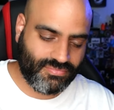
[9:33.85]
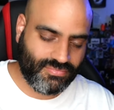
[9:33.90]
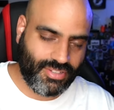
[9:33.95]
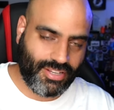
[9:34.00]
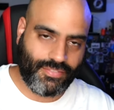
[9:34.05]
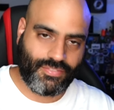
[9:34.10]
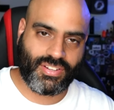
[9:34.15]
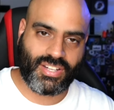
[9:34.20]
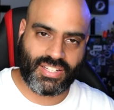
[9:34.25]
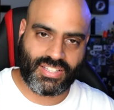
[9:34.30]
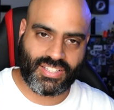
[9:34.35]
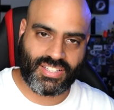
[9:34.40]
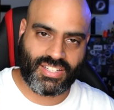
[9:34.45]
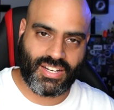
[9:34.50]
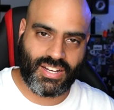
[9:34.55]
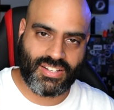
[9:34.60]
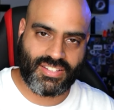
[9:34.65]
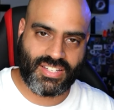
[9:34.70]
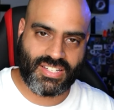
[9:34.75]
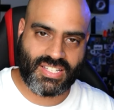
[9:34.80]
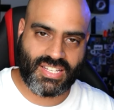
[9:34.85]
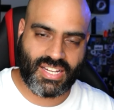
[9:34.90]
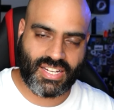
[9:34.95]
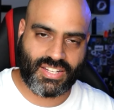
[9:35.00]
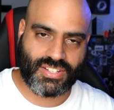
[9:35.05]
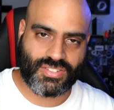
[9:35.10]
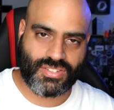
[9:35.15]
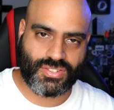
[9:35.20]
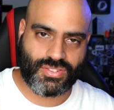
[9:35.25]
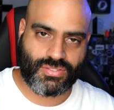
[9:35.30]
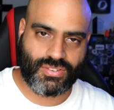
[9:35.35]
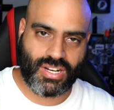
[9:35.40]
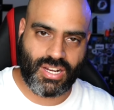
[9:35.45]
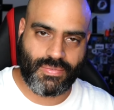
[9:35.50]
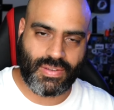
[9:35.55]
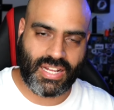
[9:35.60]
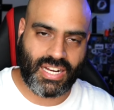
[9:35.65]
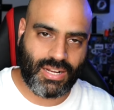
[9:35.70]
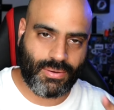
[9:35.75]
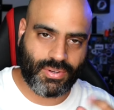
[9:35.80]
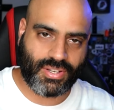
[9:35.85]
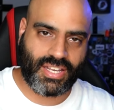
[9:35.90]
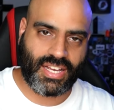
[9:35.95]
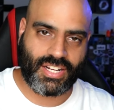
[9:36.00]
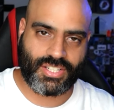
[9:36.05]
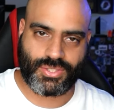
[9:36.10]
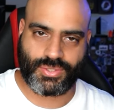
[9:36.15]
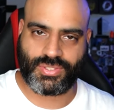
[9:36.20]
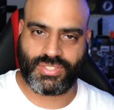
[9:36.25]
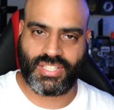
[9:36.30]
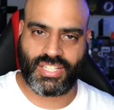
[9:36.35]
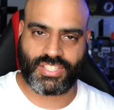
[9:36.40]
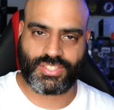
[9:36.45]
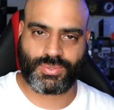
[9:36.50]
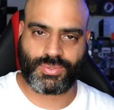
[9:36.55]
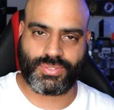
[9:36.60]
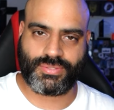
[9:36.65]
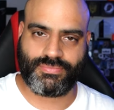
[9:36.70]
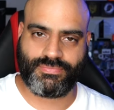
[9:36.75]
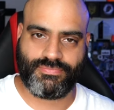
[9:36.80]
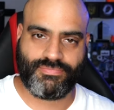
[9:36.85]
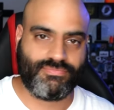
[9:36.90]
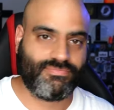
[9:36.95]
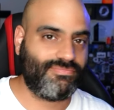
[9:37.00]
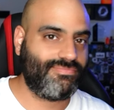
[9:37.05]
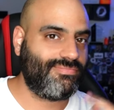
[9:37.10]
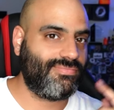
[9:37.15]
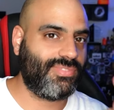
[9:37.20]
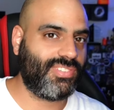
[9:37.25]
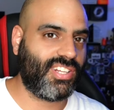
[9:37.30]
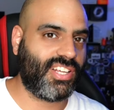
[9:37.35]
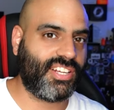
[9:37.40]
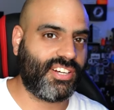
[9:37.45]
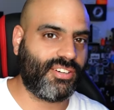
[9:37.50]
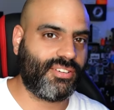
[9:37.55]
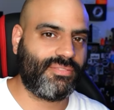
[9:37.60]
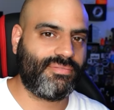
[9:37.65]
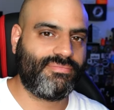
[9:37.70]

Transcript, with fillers: If you like the content, like and subscribe, and I will catch you on the next one. Later.